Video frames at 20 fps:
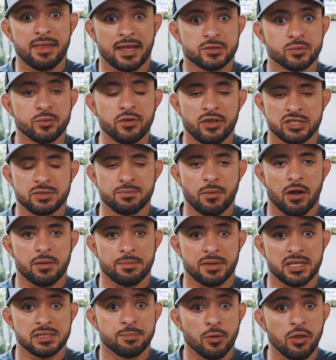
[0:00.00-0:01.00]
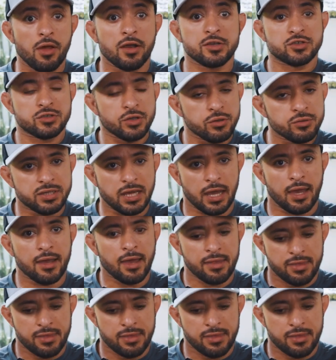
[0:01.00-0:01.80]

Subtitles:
but that's really smart because Bulldogs do dig,